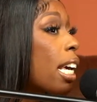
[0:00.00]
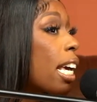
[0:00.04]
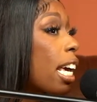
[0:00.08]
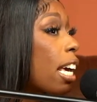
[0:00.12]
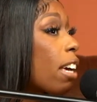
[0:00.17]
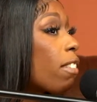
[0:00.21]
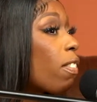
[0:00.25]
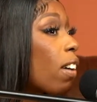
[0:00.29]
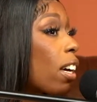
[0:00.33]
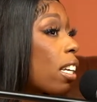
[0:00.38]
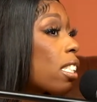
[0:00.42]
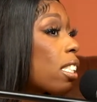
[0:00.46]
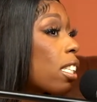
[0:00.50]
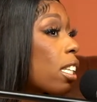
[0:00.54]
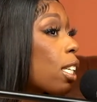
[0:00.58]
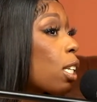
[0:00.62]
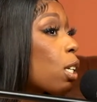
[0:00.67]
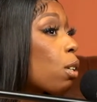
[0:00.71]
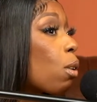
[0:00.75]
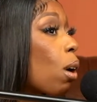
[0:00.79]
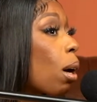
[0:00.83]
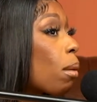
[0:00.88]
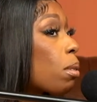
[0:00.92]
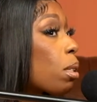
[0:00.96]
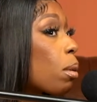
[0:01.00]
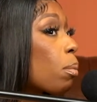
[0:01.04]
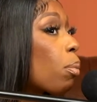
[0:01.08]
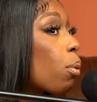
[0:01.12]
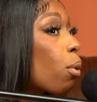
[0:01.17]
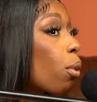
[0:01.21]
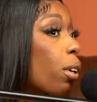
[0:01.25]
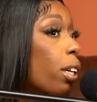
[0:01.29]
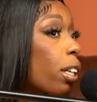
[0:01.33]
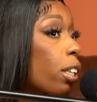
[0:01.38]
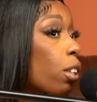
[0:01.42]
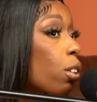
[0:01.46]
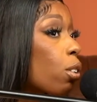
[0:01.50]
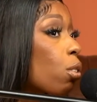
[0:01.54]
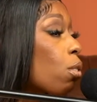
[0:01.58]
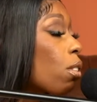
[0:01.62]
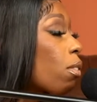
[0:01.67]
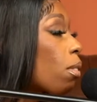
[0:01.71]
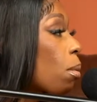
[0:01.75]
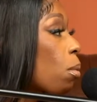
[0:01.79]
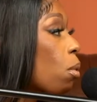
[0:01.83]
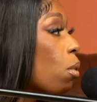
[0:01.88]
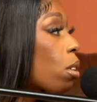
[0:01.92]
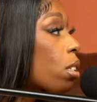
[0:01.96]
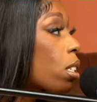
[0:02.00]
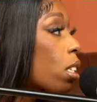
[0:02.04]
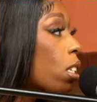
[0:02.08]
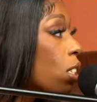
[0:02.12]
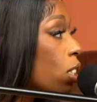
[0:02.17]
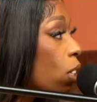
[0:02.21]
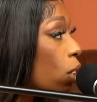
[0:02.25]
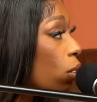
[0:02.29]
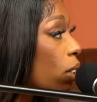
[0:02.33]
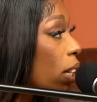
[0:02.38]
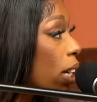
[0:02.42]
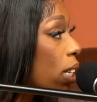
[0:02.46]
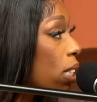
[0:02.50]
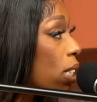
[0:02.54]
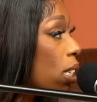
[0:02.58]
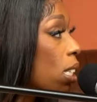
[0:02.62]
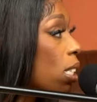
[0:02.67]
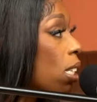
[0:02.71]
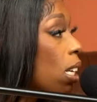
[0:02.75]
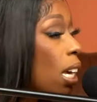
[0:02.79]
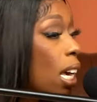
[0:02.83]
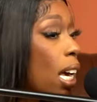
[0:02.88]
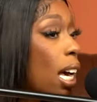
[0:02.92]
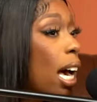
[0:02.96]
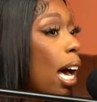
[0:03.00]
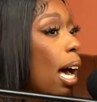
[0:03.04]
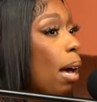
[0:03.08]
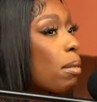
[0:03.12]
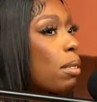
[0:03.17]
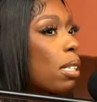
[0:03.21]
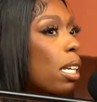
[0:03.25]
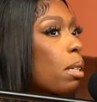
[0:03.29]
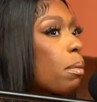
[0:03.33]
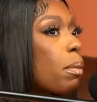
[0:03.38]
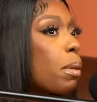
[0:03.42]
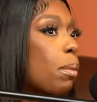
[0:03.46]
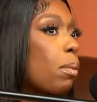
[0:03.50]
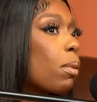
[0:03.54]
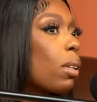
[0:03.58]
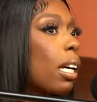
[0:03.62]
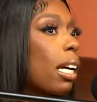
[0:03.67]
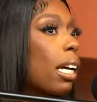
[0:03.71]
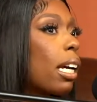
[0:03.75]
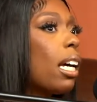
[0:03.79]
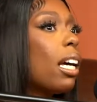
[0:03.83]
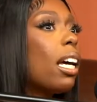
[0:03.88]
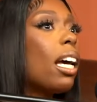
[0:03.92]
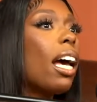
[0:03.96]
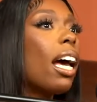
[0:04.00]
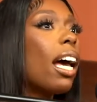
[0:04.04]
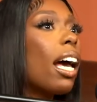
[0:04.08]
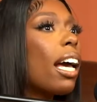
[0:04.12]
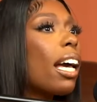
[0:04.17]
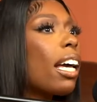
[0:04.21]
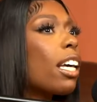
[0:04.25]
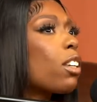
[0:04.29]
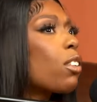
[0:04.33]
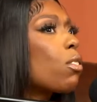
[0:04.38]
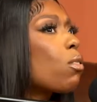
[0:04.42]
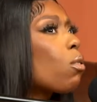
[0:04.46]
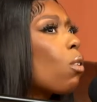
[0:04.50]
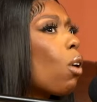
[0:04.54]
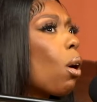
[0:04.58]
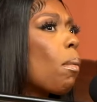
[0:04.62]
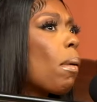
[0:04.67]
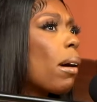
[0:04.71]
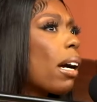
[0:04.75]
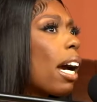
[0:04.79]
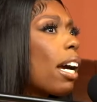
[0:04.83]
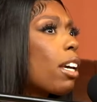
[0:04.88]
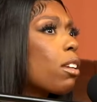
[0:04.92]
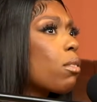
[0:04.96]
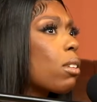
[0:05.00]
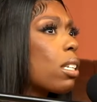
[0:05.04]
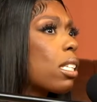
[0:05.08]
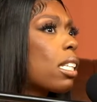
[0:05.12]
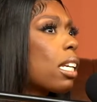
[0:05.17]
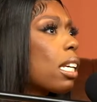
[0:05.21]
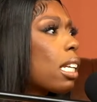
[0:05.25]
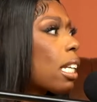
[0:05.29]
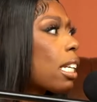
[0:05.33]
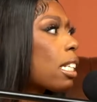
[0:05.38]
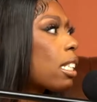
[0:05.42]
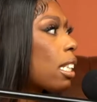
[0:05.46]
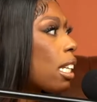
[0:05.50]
If I see you, I'm supporting you. If I'm going to the showcases, I'm sending people like, hey, you, oh my God, you can sing.